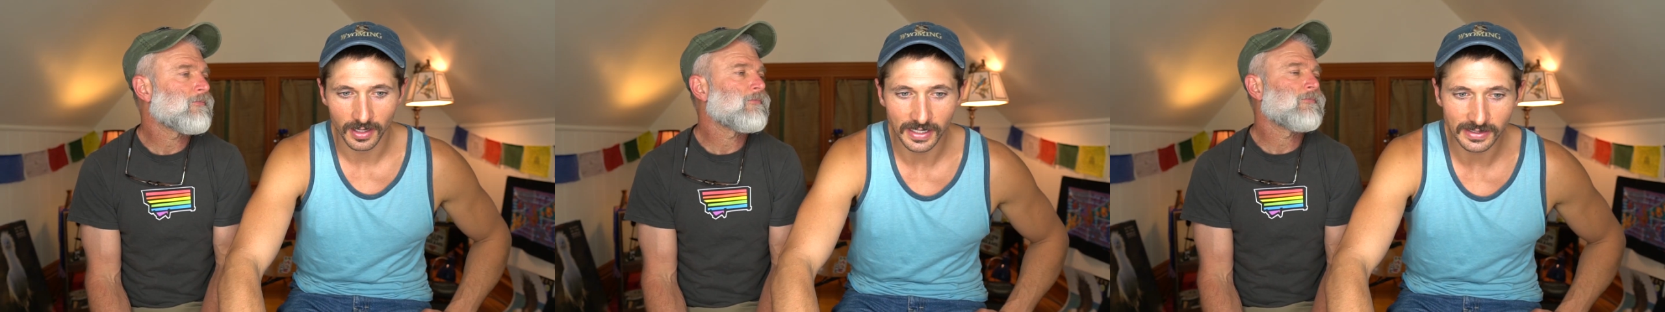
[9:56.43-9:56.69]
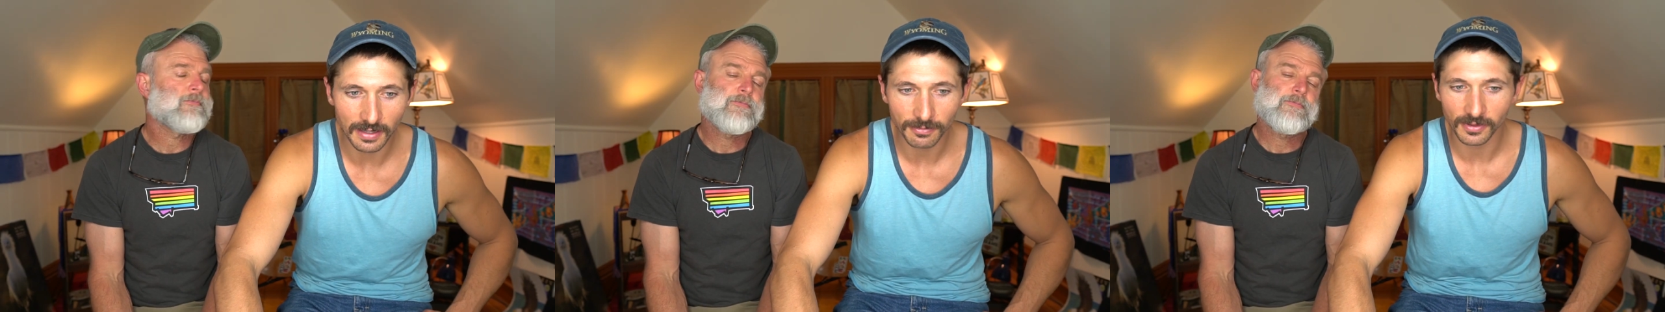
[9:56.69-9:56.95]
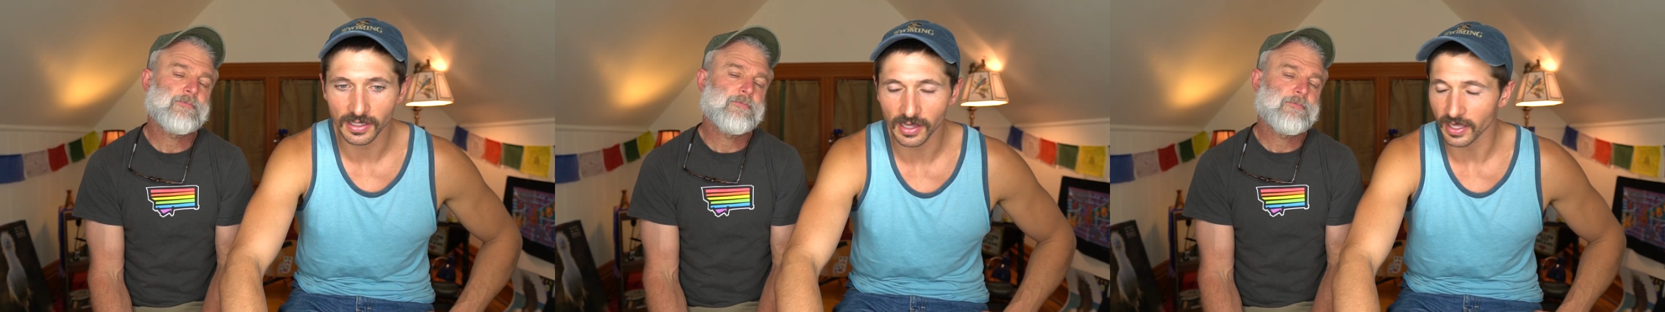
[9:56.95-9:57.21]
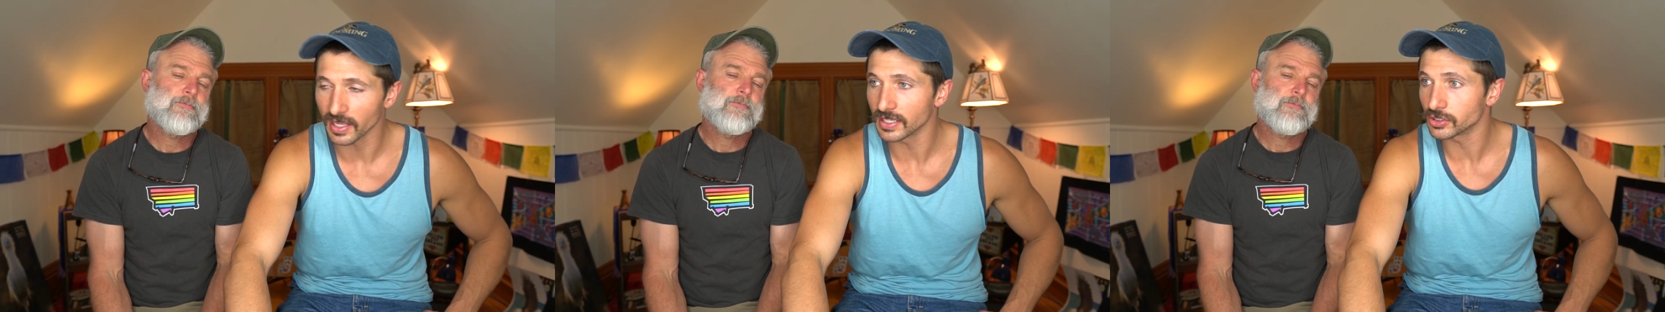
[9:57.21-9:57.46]
Speaker 1: He's definitely
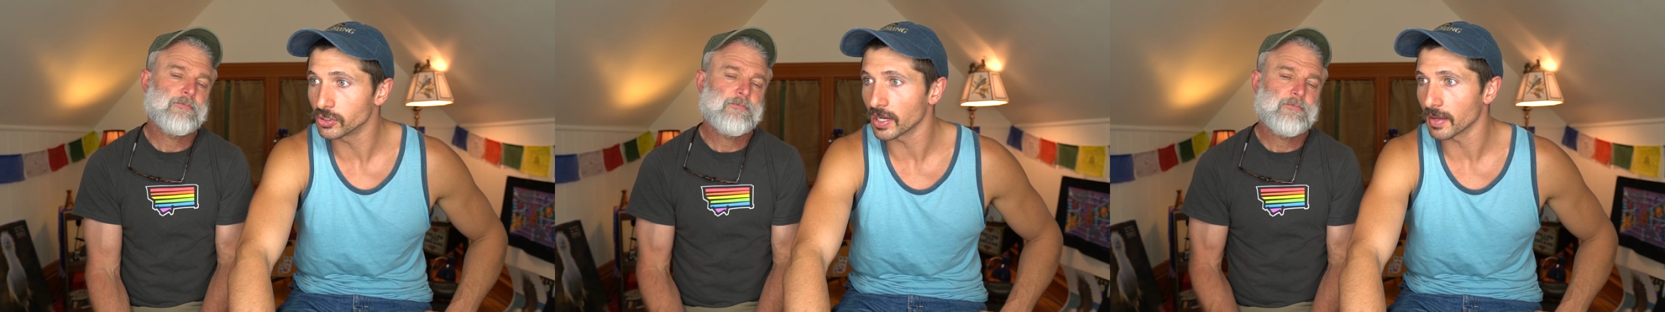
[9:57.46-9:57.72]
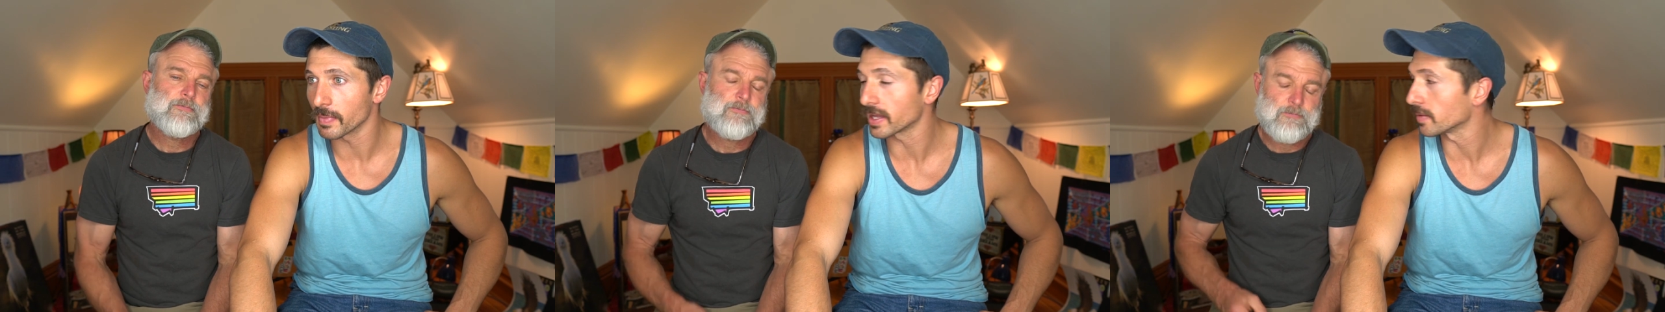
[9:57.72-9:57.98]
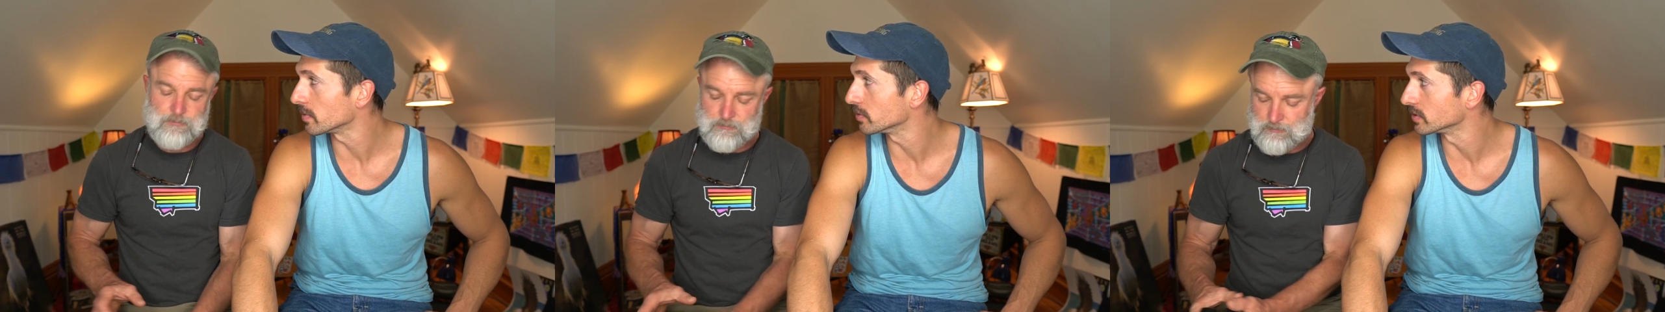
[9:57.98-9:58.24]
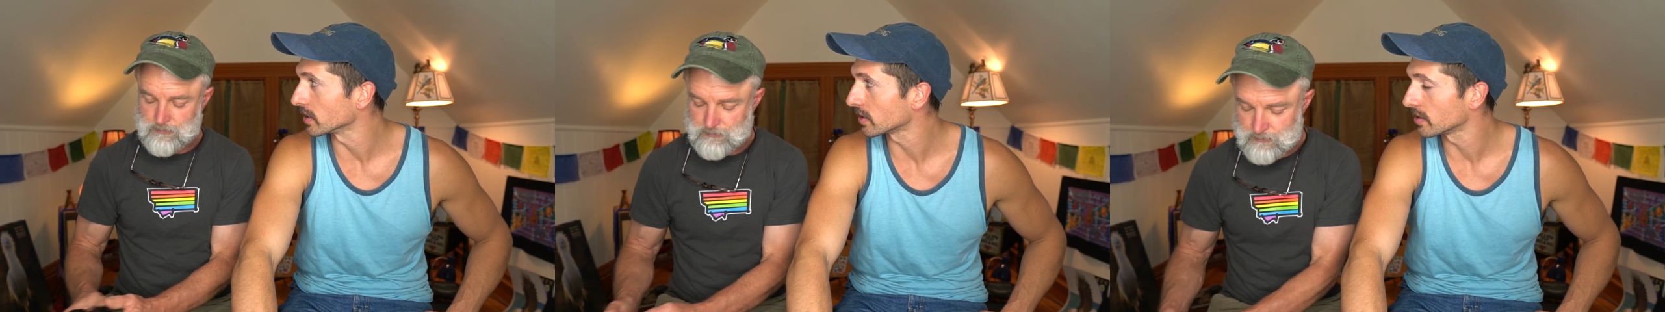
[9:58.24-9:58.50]
like, he's good at making
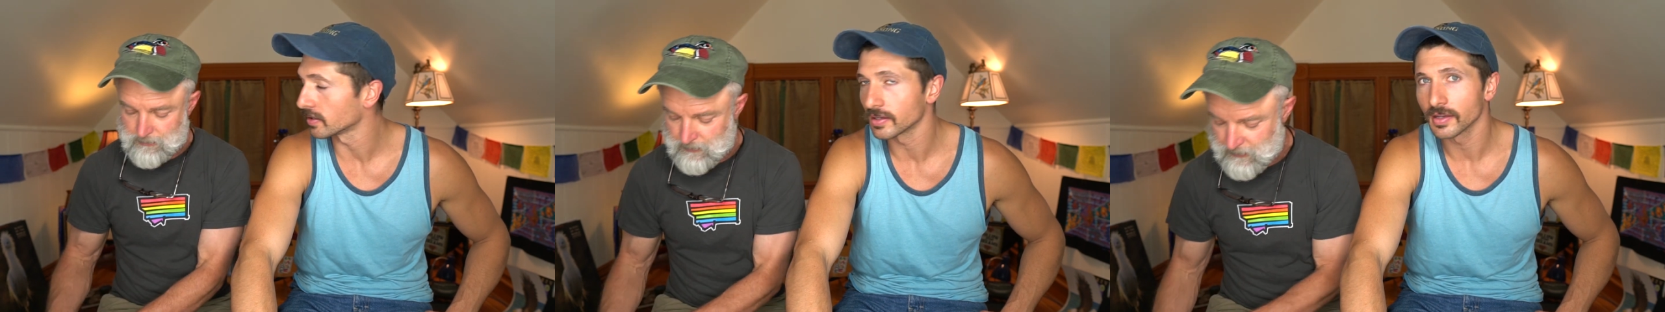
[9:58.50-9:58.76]
music.